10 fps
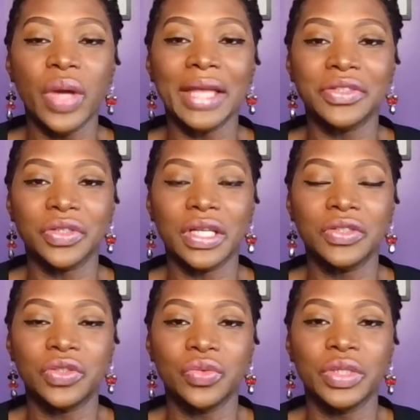entered
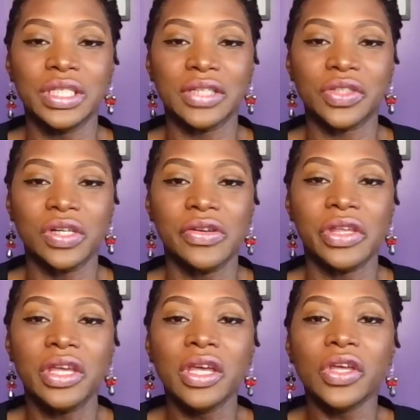into with the
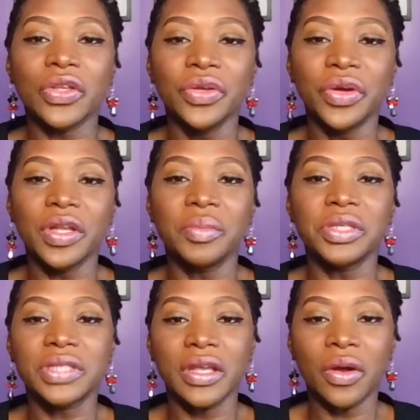attorney, you're going to be
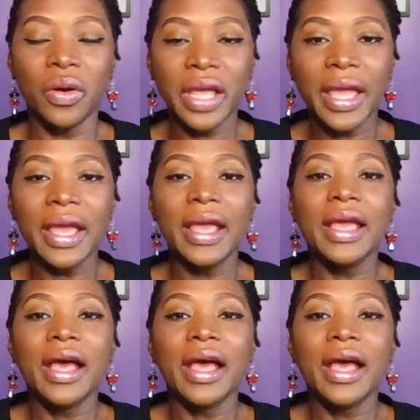saying, okay,